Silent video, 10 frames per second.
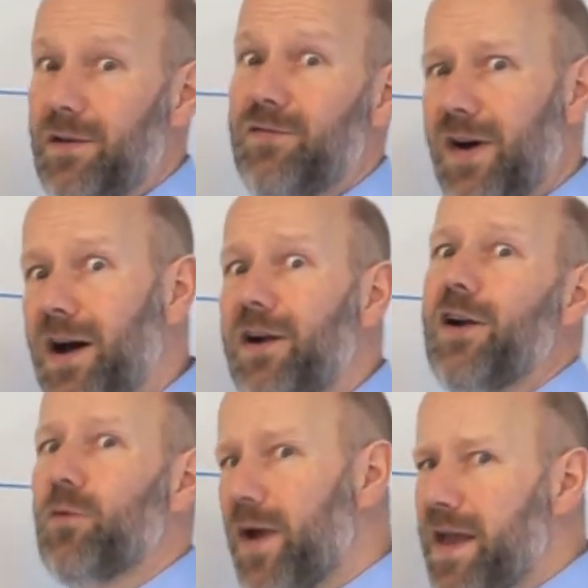
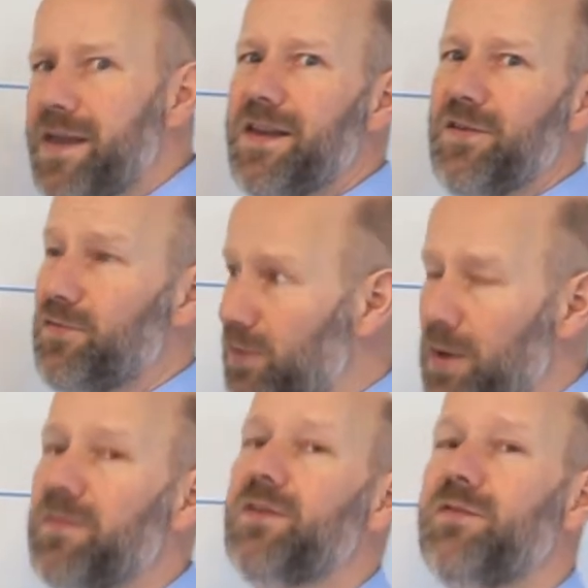far away
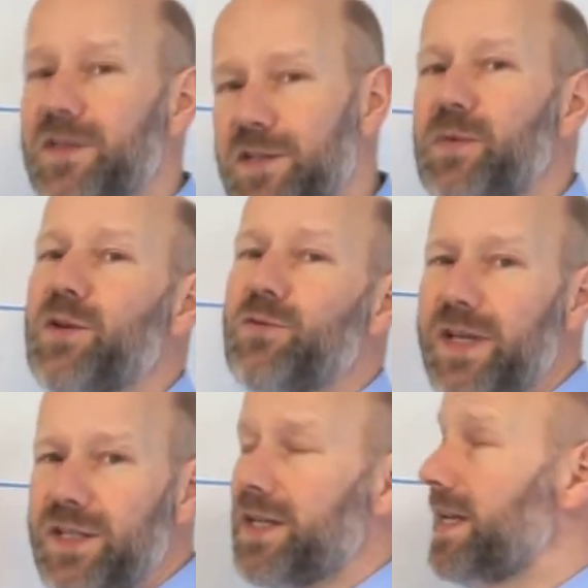from the visible
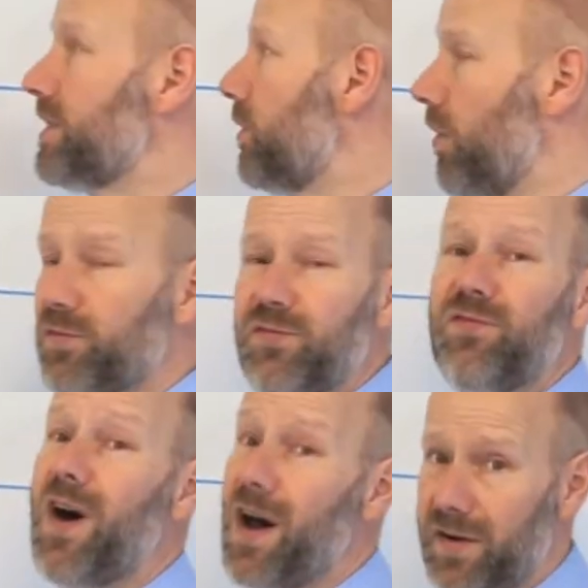region. It's called
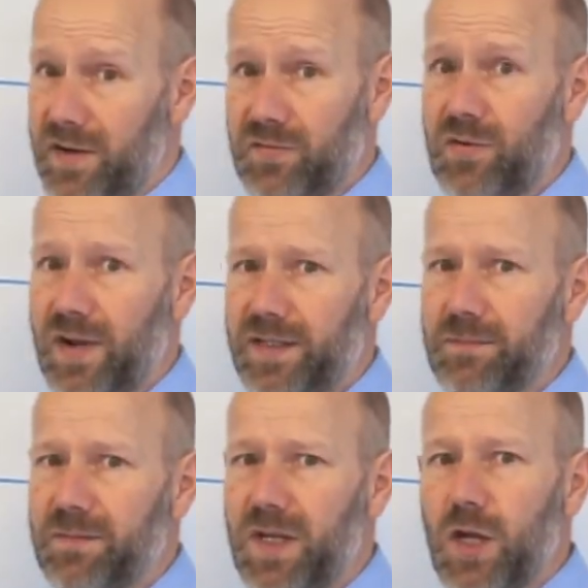far infrared.
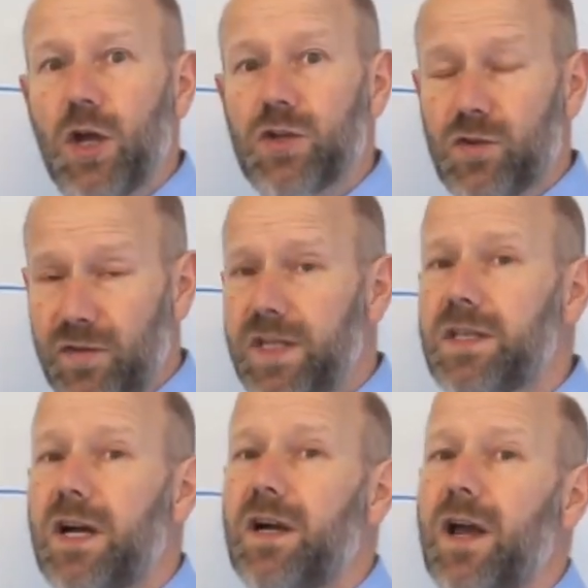So
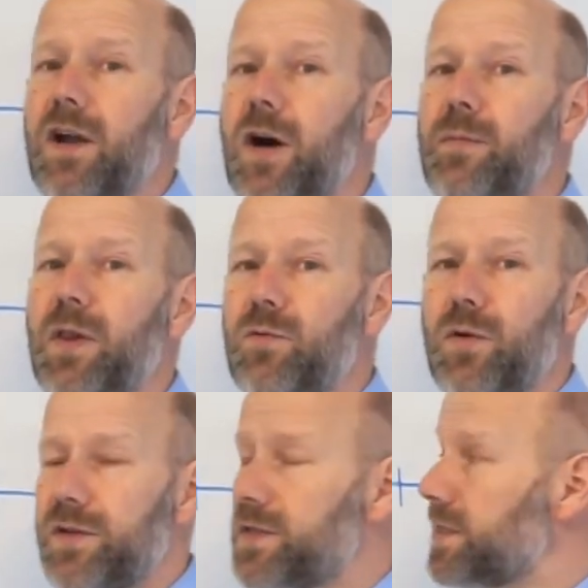these are a couple of
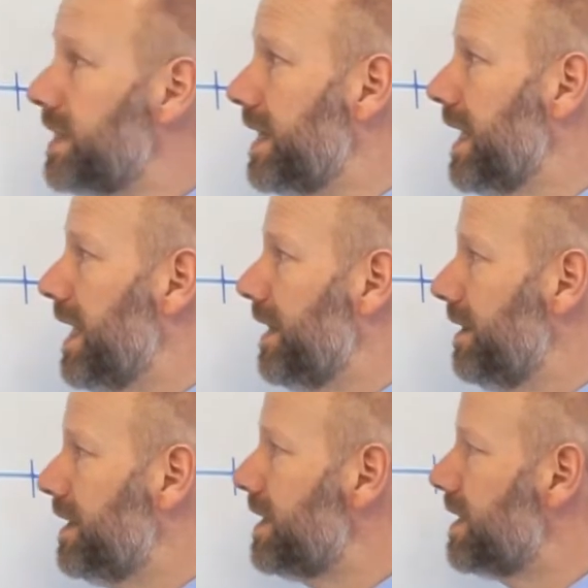words that
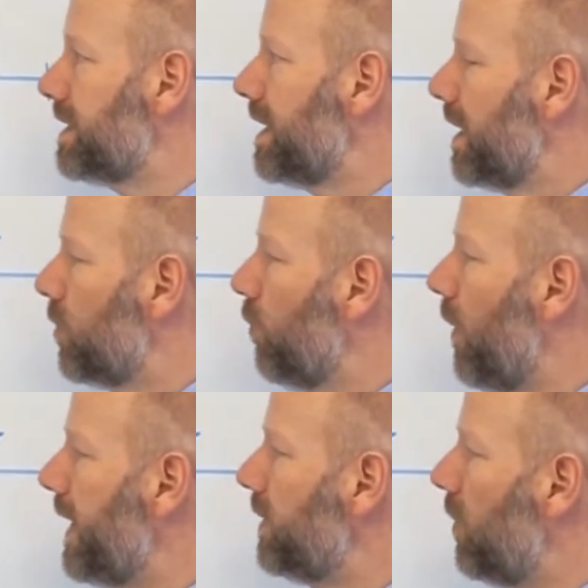this is
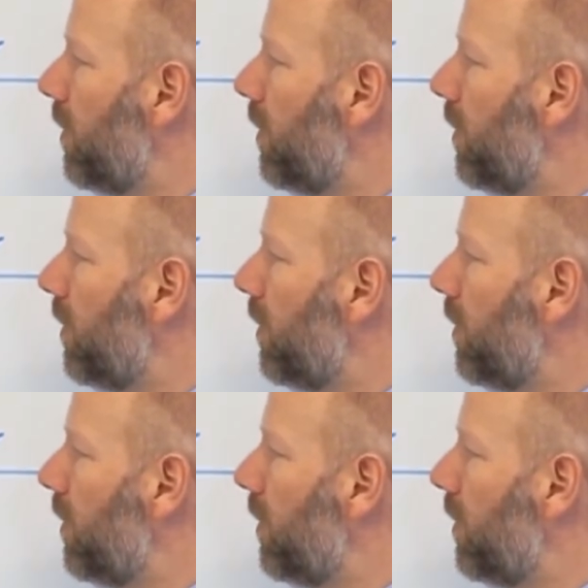quite